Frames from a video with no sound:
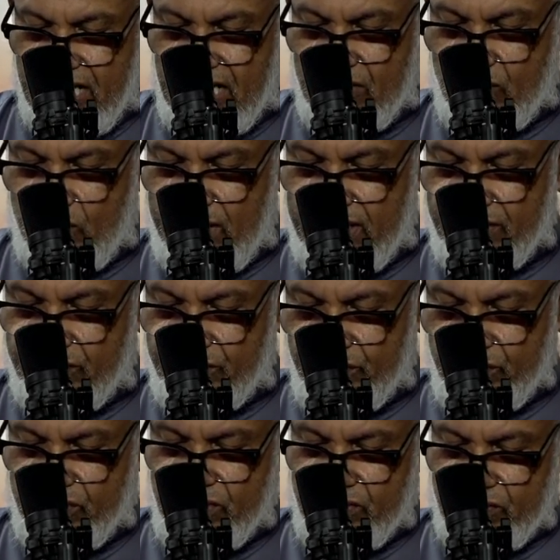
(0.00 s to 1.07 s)
and when
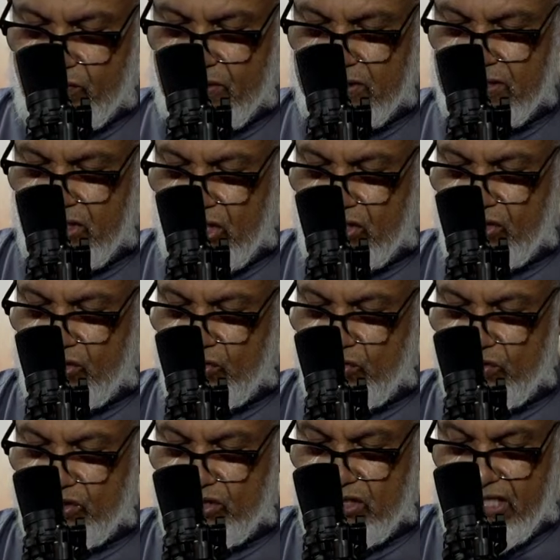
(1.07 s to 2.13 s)
truth was not
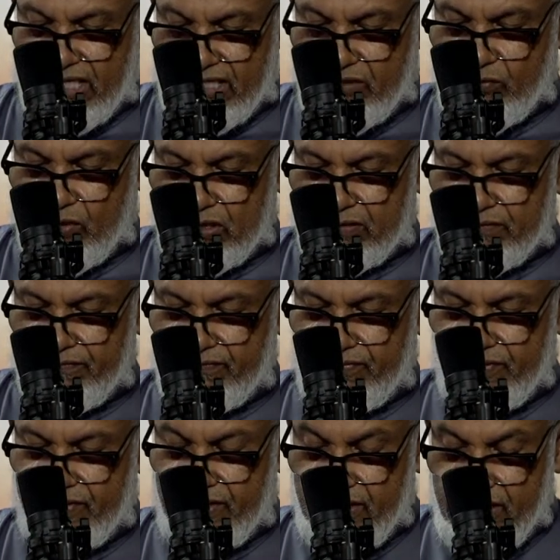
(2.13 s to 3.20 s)
known to anyone,
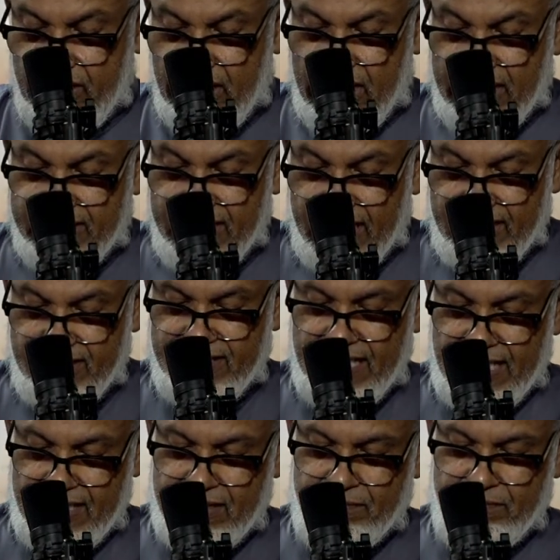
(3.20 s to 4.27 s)
at that
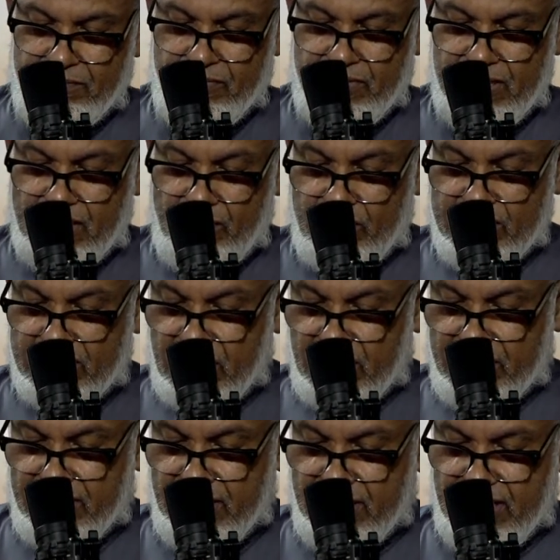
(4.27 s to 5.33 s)
time there was
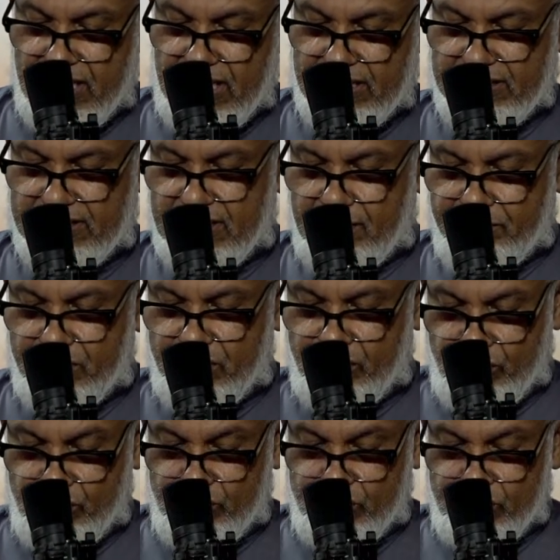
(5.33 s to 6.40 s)
nothing except
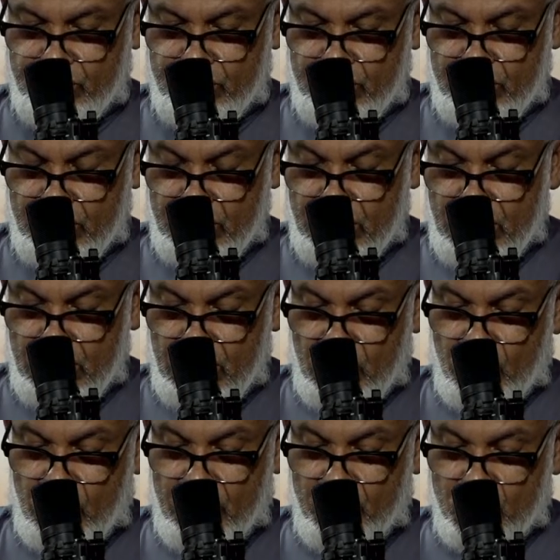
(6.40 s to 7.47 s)
you.
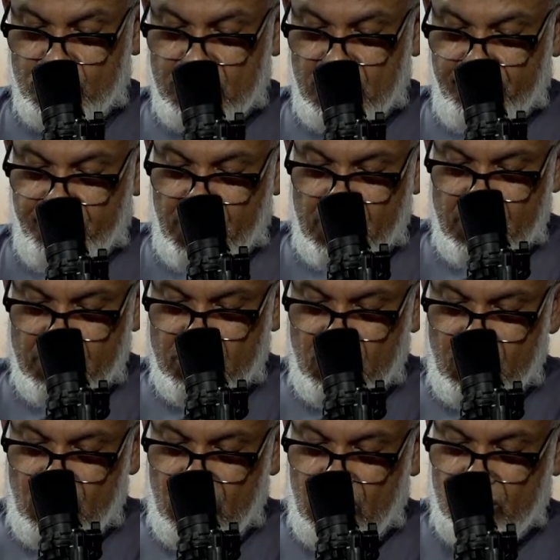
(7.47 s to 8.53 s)
When Mustafa
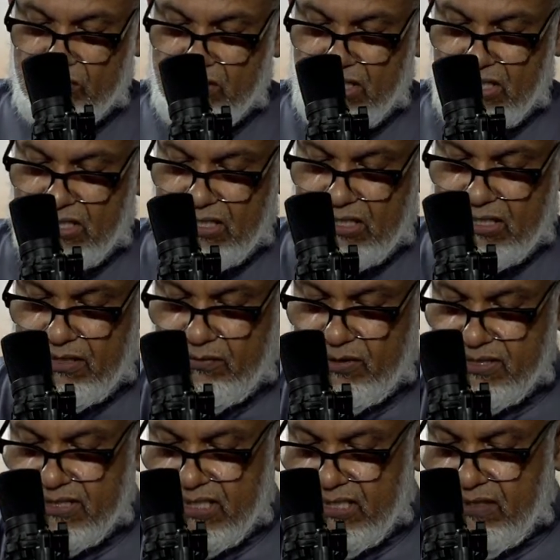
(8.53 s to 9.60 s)
sallallahu ta'ala alayhi wa
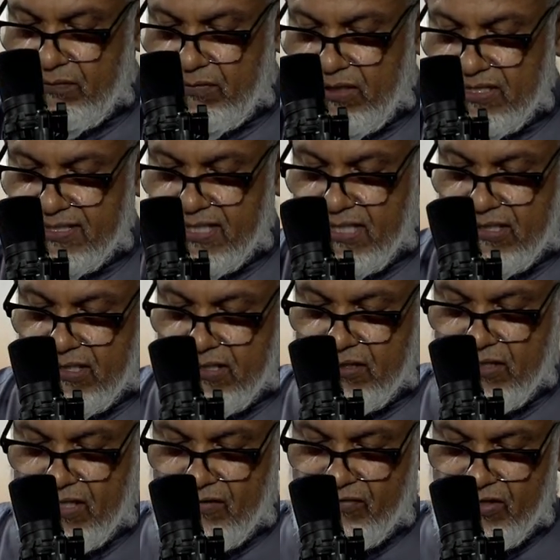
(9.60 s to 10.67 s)
sallam ascended
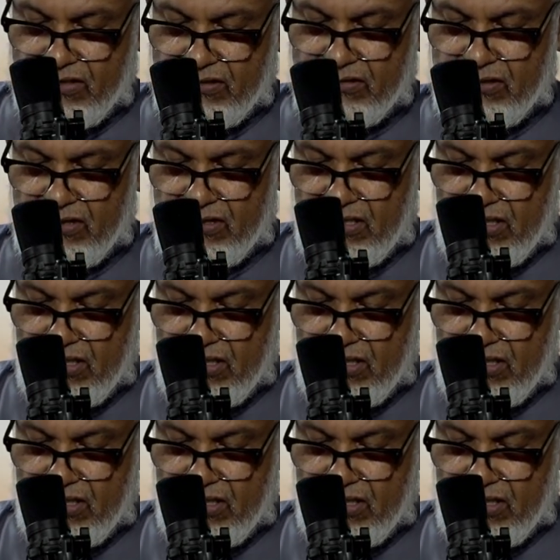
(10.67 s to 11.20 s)
to heaven,